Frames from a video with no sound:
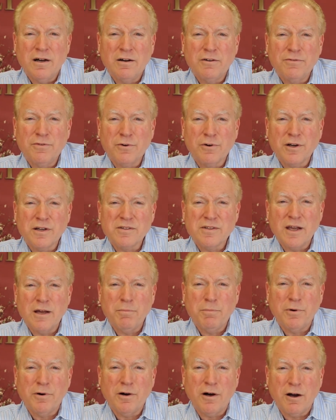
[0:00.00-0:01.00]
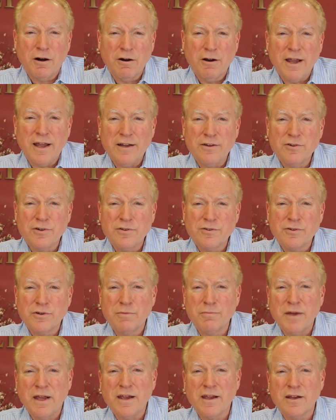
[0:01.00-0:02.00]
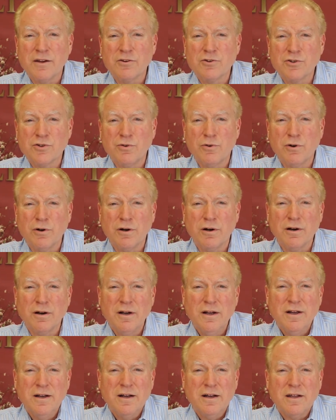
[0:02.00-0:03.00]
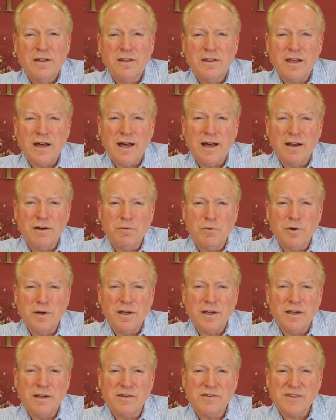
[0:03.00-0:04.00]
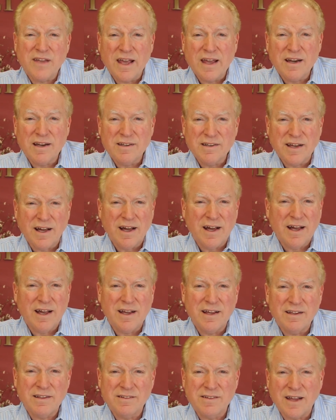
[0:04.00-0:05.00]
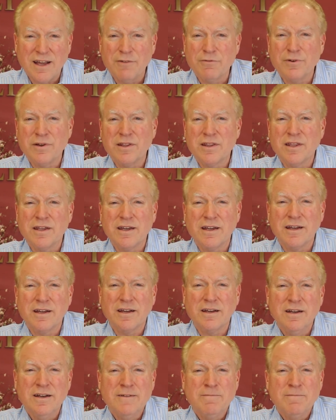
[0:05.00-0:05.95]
For example, our agents are making sure that we sanitize everything,